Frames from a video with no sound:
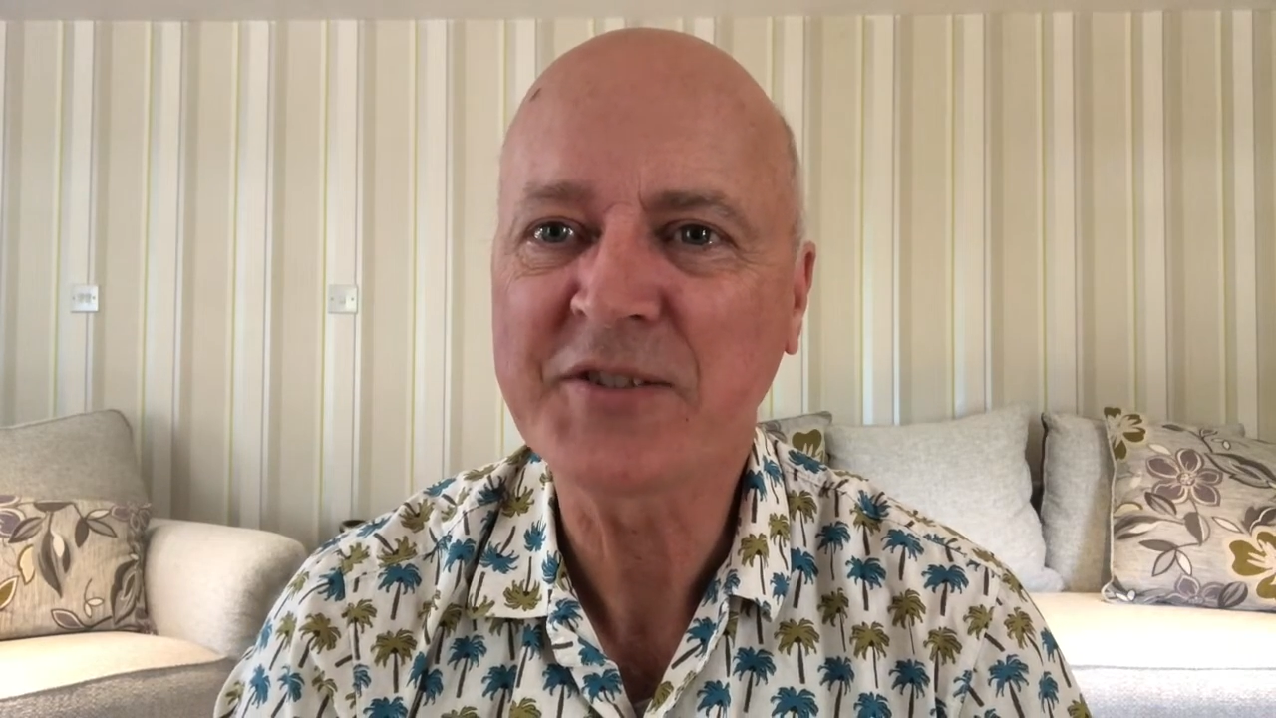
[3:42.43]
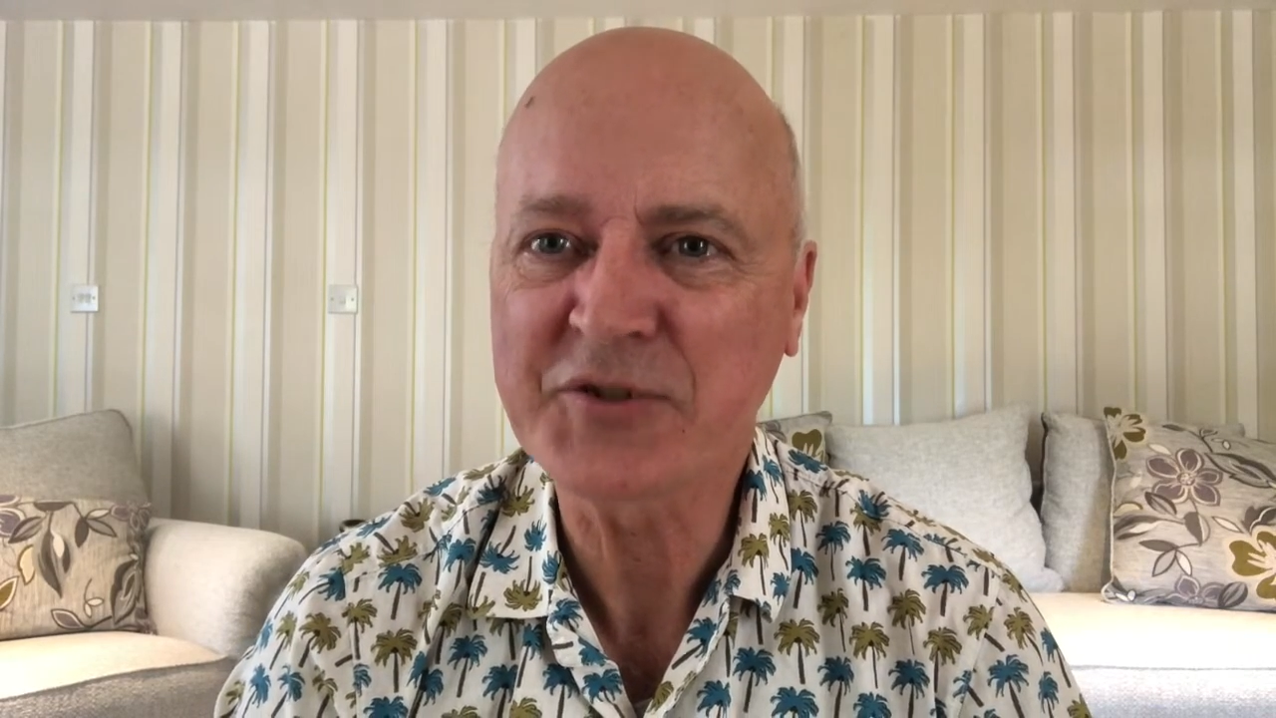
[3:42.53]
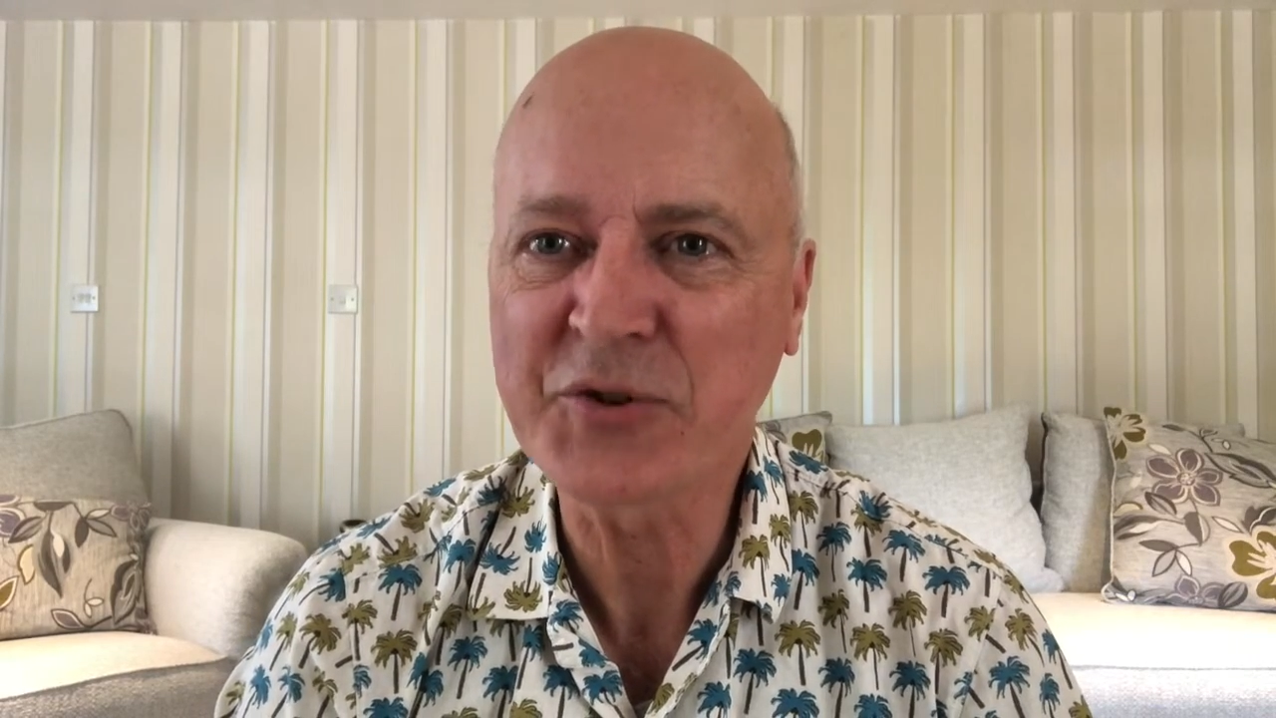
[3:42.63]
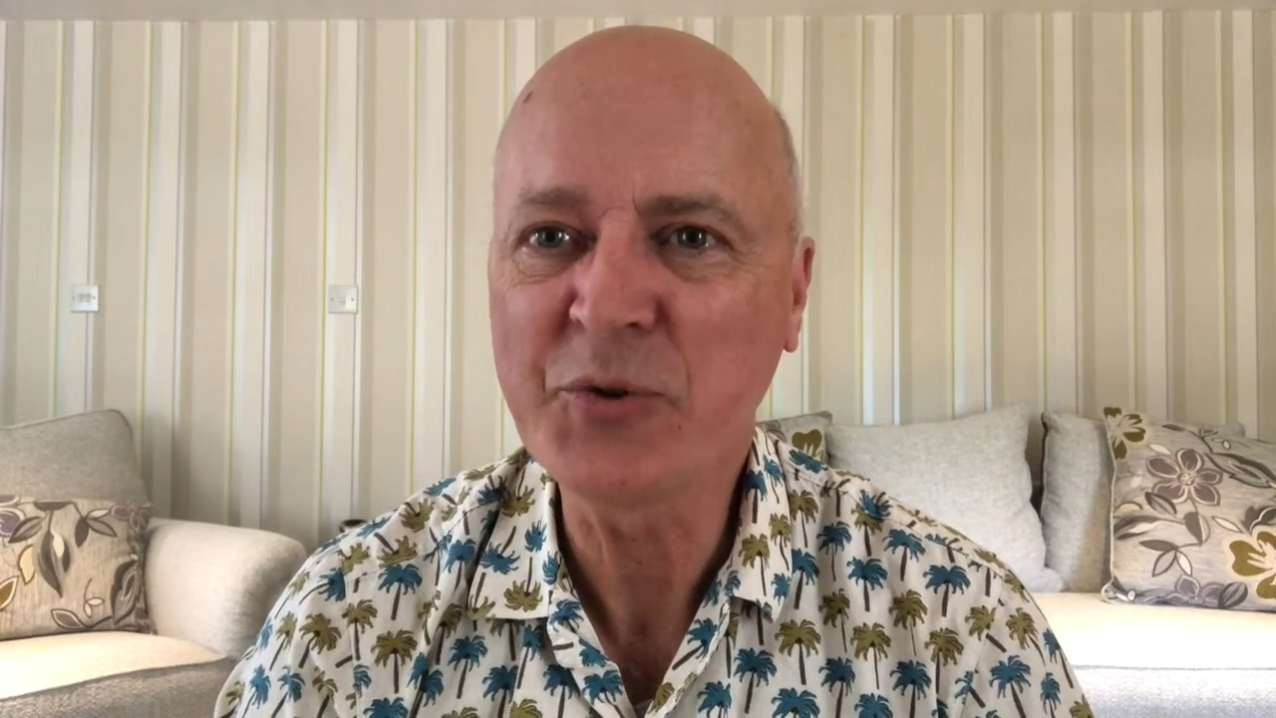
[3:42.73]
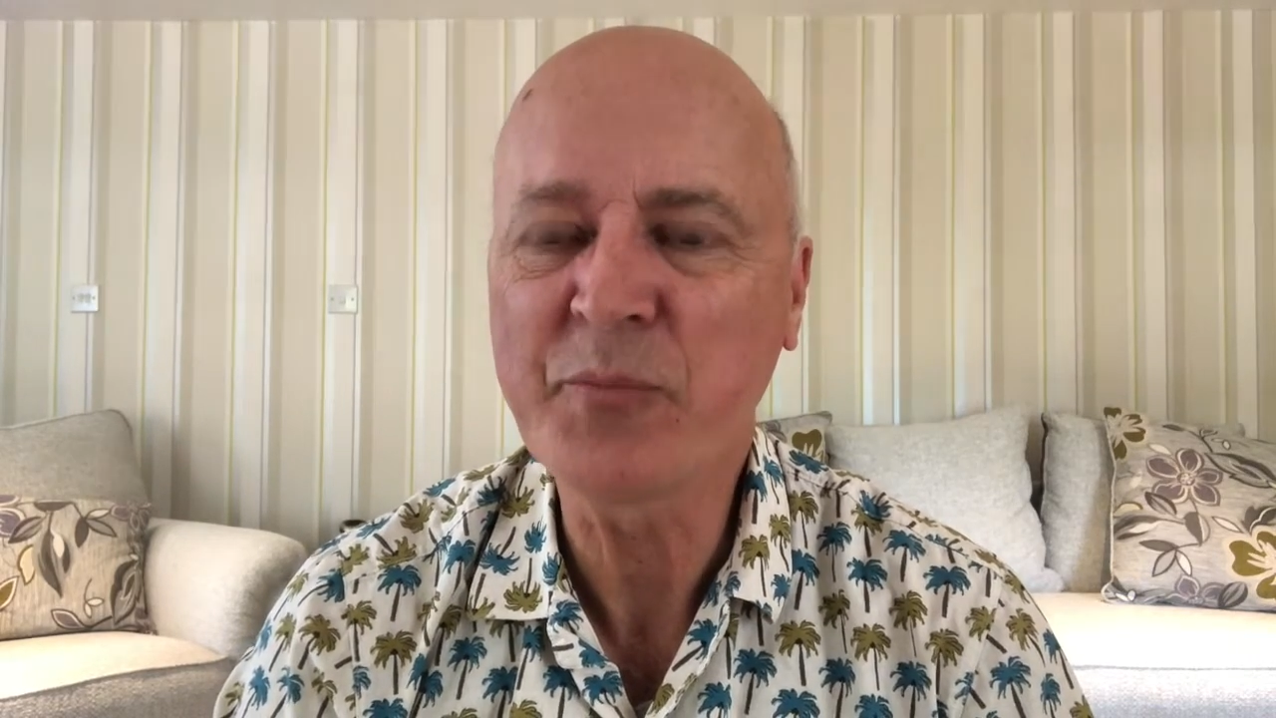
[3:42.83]

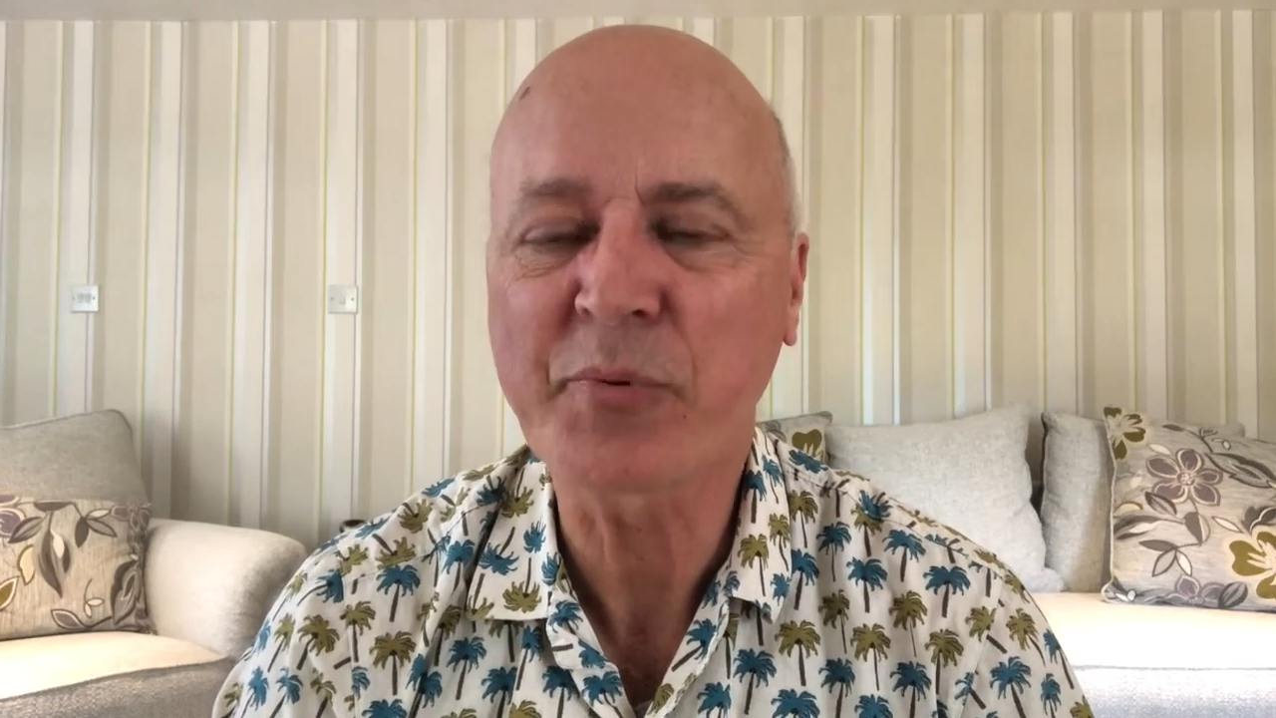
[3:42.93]
Zoom